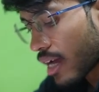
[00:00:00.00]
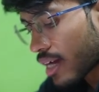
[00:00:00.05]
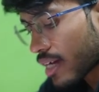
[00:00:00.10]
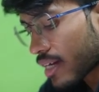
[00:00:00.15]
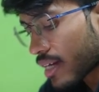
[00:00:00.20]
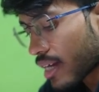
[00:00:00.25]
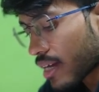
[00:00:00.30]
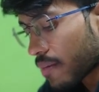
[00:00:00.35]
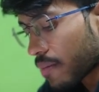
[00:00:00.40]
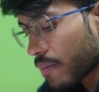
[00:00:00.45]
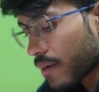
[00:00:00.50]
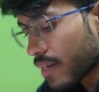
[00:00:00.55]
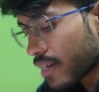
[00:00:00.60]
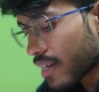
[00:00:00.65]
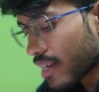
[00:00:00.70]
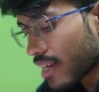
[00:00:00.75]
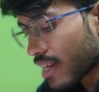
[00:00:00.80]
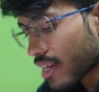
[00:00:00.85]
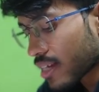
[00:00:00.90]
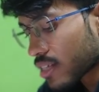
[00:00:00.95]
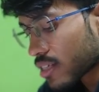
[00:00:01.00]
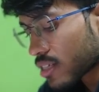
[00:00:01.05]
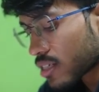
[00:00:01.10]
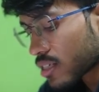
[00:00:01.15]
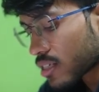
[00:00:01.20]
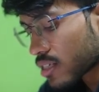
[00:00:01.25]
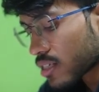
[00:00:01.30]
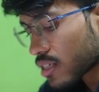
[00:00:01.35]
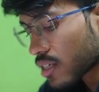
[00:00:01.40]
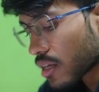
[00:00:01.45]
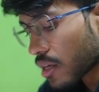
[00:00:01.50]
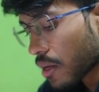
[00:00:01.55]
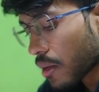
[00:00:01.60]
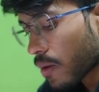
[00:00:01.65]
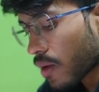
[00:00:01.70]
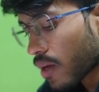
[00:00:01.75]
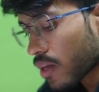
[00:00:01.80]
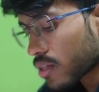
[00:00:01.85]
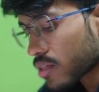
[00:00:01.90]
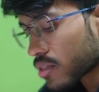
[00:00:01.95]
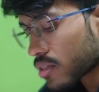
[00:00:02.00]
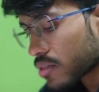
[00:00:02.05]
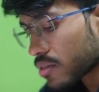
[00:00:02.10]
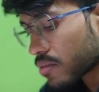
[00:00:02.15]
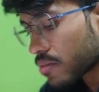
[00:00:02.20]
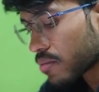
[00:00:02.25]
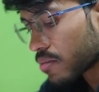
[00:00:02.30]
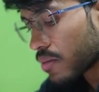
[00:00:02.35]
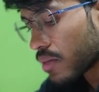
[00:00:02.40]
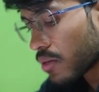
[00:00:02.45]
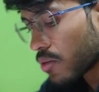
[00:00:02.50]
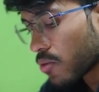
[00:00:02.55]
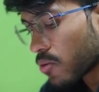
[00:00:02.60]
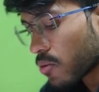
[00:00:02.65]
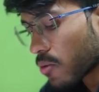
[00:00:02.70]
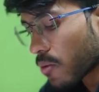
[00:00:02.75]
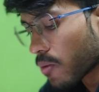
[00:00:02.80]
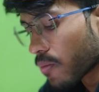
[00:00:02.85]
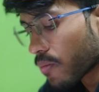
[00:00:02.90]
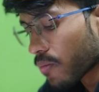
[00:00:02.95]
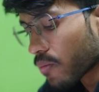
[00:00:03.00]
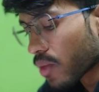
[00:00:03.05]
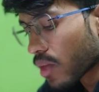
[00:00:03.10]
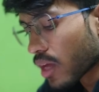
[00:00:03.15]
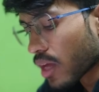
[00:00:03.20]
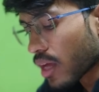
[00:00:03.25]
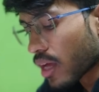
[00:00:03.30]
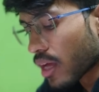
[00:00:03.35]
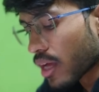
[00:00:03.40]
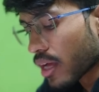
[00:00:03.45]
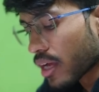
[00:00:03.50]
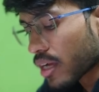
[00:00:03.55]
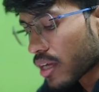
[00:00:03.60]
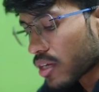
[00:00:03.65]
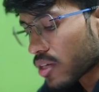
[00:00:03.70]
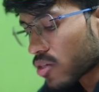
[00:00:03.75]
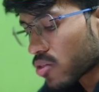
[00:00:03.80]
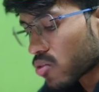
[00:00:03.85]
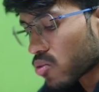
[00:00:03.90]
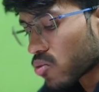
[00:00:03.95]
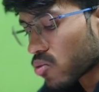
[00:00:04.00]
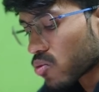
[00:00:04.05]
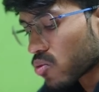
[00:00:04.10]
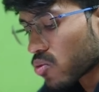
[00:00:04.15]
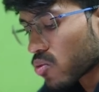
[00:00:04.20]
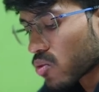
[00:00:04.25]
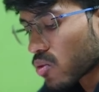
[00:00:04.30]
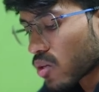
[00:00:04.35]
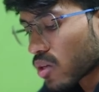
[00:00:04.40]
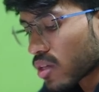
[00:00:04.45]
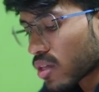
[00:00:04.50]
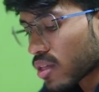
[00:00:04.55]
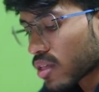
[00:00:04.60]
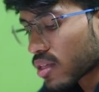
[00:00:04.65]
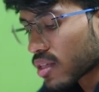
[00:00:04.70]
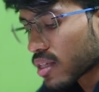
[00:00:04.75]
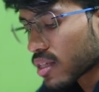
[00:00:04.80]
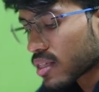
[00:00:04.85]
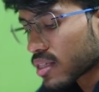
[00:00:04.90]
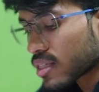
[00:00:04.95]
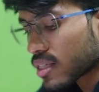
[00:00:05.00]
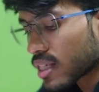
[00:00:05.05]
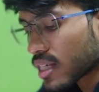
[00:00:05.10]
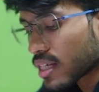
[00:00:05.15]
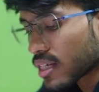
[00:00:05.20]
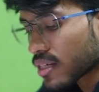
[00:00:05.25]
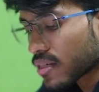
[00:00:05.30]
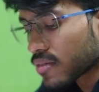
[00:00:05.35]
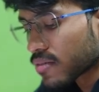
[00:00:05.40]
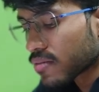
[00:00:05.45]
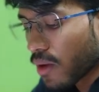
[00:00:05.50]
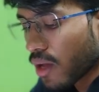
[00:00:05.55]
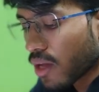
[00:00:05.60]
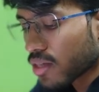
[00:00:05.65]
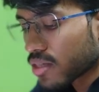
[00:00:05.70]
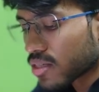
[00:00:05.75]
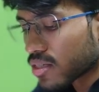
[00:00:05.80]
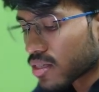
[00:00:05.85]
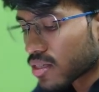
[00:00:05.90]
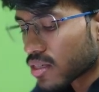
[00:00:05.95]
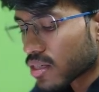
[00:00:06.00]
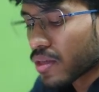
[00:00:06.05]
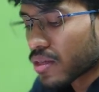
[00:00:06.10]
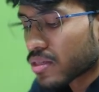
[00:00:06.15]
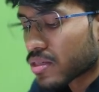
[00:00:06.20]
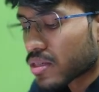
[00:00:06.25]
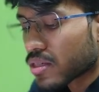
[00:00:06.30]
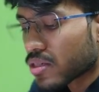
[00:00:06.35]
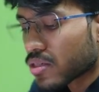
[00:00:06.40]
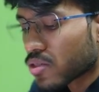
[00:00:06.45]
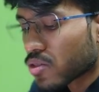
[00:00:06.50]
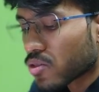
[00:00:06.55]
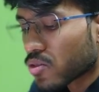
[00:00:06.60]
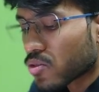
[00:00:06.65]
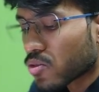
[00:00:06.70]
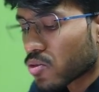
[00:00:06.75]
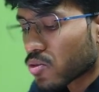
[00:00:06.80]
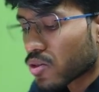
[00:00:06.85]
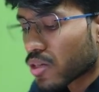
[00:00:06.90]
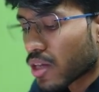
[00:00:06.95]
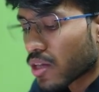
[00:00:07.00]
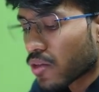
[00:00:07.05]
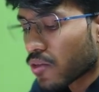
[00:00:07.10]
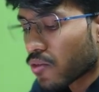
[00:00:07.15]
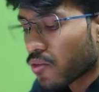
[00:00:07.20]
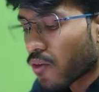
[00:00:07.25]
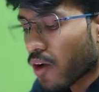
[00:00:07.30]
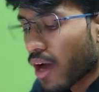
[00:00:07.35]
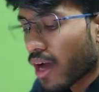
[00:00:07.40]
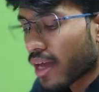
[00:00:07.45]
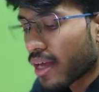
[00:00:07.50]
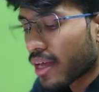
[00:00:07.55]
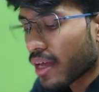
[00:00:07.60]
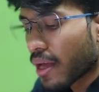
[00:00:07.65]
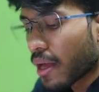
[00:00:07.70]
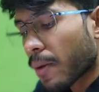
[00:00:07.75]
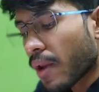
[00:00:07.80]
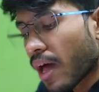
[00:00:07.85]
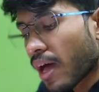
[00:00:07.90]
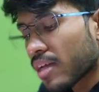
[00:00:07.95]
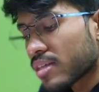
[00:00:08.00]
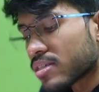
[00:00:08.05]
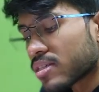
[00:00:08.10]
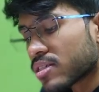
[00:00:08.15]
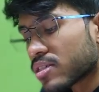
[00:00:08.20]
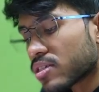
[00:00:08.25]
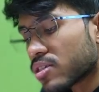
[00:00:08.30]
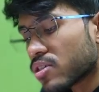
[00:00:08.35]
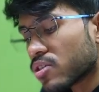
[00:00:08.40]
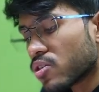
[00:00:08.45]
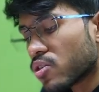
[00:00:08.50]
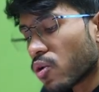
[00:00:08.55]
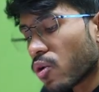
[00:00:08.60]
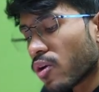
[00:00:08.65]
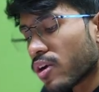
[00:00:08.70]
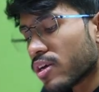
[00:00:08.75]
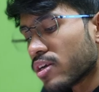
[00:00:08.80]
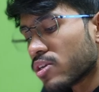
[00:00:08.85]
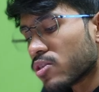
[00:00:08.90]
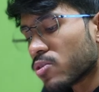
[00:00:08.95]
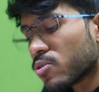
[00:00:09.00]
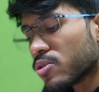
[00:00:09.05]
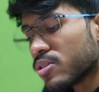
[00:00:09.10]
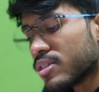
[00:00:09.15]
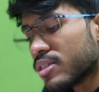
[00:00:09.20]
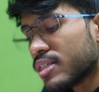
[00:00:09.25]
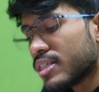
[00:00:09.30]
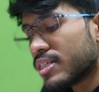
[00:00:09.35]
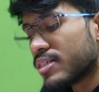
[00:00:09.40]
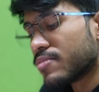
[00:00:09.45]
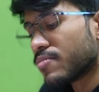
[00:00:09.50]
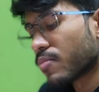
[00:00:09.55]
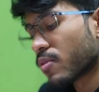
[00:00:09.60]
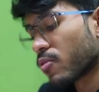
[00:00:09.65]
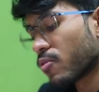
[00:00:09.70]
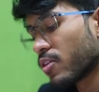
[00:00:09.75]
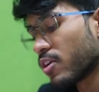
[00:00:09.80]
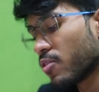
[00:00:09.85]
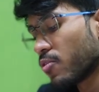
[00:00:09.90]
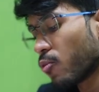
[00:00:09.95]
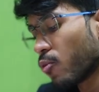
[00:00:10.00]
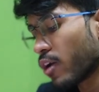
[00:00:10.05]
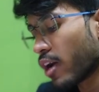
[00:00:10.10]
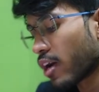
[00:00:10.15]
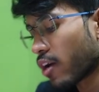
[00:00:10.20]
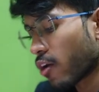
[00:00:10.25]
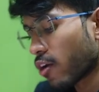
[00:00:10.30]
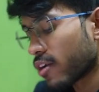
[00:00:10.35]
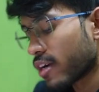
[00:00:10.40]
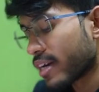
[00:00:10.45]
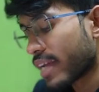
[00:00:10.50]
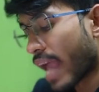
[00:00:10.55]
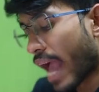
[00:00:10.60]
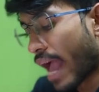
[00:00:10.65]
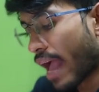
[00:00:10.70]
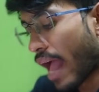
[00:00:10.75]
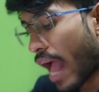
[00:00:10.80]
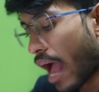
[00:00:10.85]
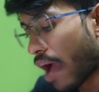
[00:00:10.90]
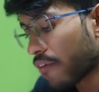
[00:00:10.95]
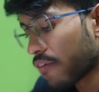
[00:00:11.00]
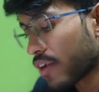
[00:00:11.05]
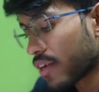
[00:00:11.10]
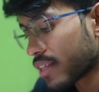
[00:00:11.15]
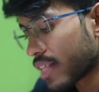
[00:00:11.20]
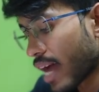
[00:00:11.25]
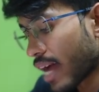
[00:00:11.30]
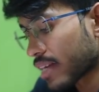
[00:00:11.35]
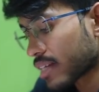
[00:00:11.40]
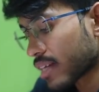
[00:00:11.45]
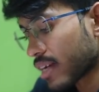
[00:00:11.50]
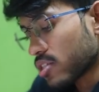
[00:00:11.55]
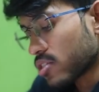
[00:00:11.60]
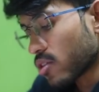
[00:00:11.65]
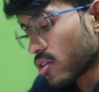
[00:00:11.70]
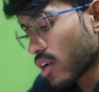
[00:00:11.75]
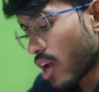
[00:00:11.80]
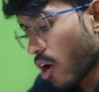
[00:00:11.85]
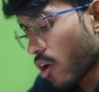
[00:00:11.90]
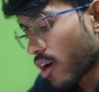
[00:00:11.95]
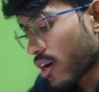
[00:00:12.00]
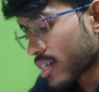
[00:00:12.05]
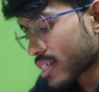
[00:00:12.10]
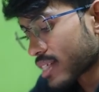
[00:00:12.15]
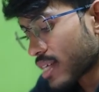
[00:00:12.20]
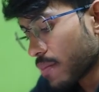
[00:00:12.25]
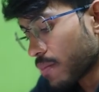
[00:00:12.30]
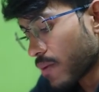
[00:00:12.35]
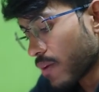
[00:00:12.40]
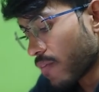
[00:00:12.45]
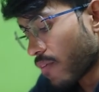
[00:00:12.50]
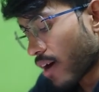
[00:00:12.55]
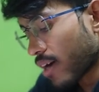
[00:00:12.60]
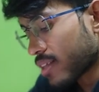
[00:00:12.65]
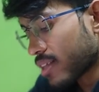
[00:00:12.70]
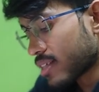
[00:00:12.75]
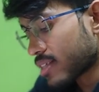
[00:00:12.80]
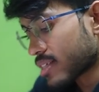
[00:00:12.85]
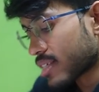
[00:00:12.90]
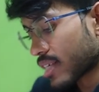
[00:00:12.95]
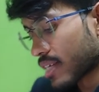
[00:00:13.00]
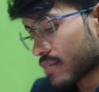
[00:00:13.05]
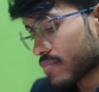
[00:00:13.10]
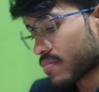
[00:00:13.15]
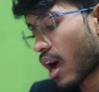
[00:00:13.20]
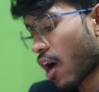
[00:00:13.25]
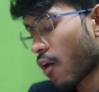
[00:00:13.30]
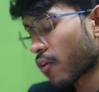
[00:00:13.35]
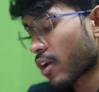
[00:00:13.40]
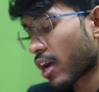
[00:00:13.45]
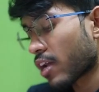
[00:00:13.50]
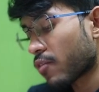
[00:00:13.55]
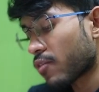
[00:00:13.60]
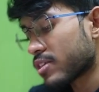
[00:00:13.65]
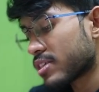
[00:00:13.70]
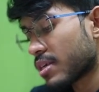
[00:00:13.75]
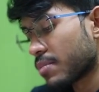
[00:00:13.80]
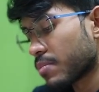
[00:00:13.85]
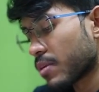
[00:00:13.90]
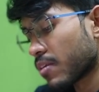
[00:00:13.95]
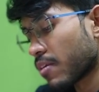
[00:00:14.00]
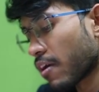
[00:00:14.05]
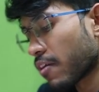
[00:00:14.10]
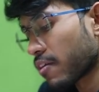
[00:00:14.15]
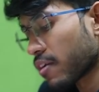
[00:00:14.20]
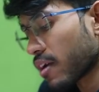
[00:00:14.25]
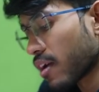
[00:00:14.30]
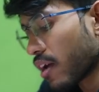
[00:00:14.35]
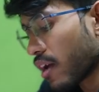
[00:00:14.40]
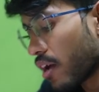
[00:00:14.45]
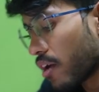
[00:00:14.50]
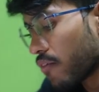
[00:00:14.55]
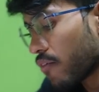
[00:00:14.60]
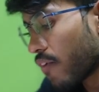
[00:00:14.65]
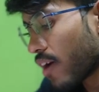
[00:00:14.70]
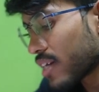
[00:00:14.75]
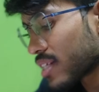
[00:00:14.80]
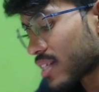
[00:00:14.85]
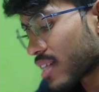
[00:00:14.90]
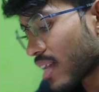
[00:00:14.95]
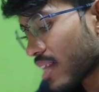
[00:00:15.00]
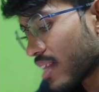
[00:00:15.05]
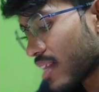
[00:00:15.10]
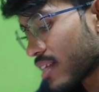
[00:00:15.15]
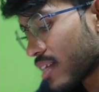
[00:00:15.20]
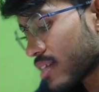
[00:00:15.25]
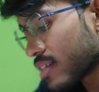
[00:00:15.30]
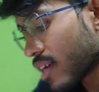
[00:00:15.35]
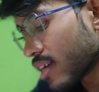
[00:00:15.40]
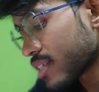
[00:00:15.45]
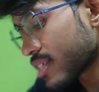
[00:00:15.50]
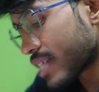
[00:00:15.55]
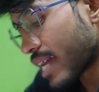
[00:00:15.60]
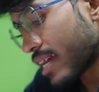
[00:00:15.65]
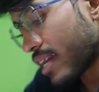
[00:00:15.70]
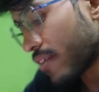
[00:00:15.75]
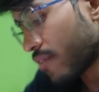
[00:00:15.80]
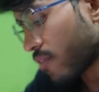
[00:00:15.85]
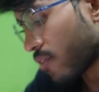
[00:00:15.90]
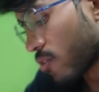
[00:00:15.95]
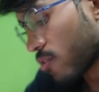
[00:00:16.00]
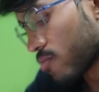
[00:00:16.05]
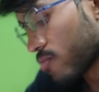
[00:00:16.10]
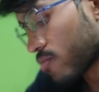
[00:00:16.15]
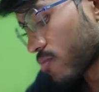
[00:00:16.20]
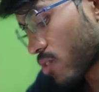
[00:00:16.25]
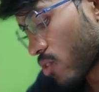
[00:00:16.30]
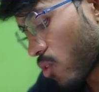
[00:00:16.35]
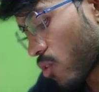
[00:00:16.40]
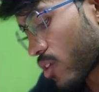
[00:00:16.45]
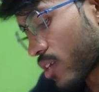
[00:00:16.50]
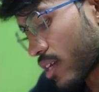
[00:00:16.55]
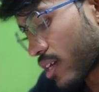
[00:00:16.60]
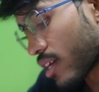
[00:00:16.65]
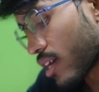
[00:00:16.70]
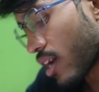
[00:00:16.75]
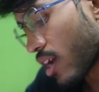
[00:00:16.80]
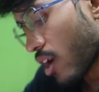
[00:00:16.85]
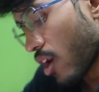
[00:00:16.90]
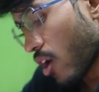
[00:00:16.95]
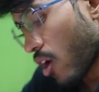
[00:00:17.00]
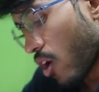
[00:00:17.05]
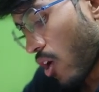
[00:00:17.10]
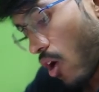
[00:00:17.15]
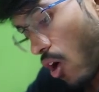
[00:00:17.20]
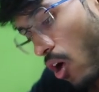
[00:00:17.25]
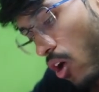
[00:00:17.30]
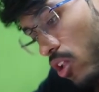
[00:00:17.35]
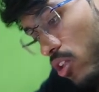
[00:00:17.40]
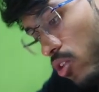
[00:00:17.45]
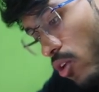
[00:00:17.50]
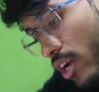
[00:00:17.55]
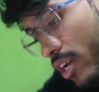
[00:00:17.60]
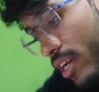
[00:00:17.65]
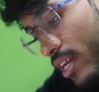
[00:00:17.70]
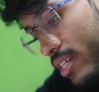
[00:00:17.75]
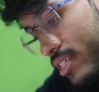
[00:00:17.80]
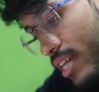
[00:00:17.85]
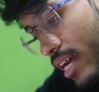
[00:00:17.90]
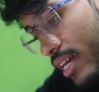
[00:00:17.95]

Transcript: del p del x plus mu into this thing plus this into del y plus rho into g. We are already having that. So now let us simplify this thing. How can we simplify? Firstly, this is a steady flow. Okay. Although it is,